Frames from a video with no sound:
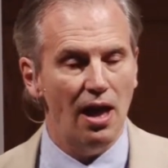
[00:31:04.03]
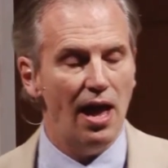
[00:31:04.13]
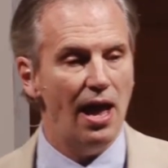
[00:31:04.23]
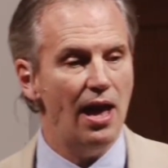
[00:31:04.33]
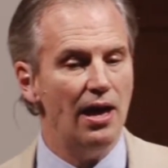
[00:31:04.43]

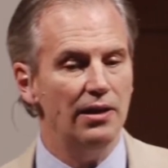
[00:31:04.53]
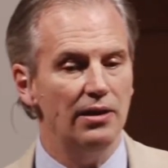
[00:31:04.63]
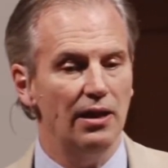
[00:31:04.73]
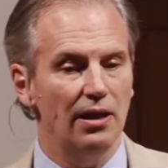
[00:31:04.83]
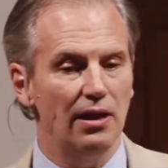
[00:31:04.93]

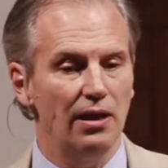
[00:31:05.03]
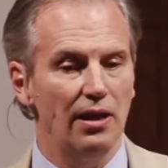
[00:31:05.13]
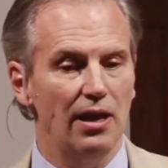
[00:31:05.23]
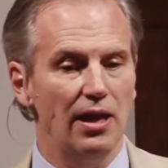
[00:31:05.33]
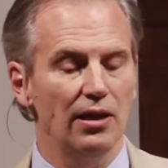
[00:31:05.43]
And
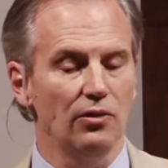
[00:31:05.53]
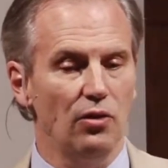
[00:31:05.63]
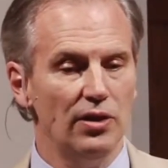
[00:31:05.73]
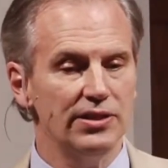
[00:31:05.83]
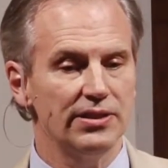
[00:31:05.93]
it
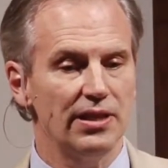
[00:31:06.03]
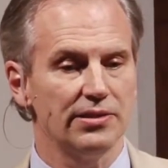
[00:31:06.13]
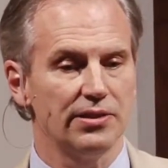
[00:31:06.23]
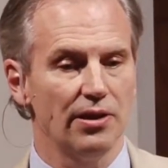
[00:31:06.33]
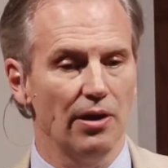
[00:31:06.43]
looks
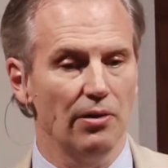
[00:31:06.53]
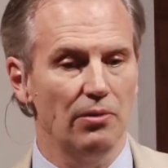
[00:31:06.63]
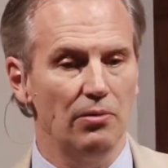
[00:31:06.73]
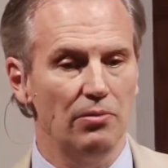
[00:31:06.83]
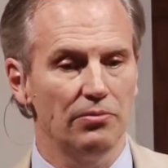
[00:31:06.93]
as
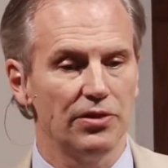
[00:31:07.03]
though